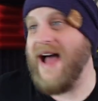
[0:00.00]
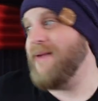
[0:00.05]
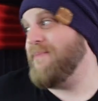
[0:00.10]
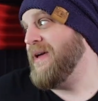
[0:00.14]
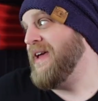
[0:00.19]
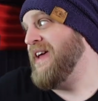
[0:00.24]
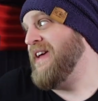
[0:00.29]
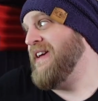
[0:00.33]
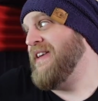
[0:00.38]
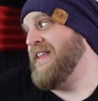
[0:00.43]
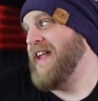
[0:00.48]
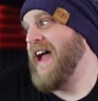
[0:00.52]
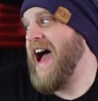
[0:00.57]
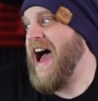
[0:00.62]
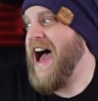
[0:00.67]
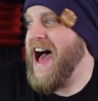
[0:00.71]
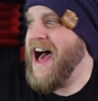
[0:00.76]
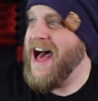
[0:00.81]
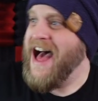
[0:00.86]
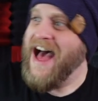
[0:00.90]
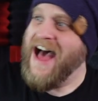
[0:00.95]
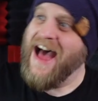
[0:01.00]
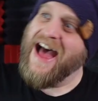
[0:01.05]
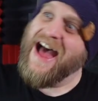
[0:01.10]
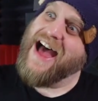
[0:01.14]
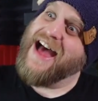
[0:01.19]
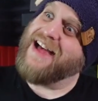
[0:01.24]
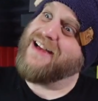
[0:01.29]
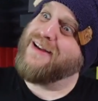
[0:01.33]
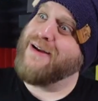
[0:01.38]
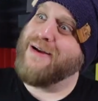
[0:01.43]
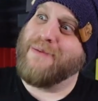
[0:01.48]
mean,
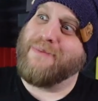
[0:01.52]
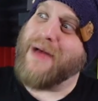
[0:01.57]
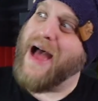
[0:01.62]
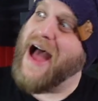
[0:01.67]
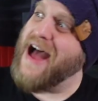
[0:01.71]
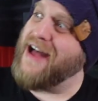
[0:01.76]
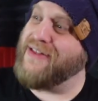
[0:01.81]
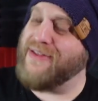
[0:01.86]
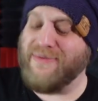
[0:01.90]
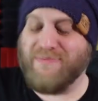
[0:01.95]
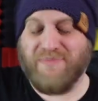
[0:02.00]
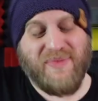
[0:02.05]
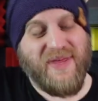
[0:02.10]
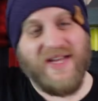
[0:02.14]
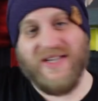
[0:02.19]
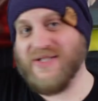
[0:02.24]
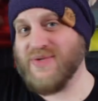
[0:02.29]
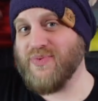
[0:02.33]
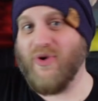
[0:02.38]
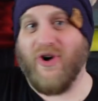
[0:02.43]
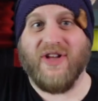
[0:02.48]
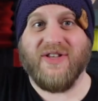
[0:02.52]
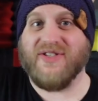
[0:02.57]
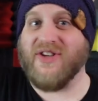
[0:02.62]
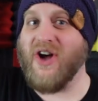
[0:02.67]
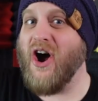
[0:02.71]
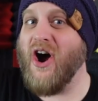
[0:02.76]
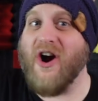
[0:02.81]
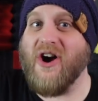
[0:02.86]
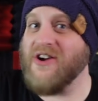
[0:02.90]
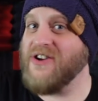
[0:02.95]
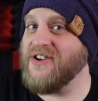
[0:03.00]
this one's
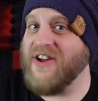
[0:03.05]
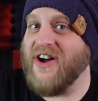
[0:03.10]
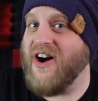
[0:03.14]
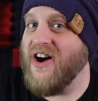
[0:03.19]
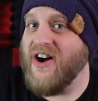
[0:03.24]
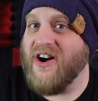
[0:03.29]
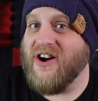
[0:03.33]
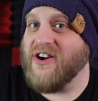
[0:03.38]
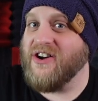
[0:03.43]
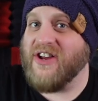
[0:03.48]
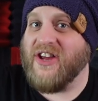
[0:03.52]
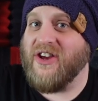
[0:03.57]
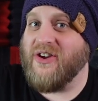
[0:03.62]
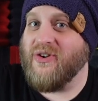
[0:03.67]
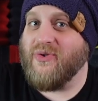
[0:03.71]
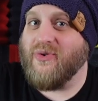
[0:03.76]
hard to argue,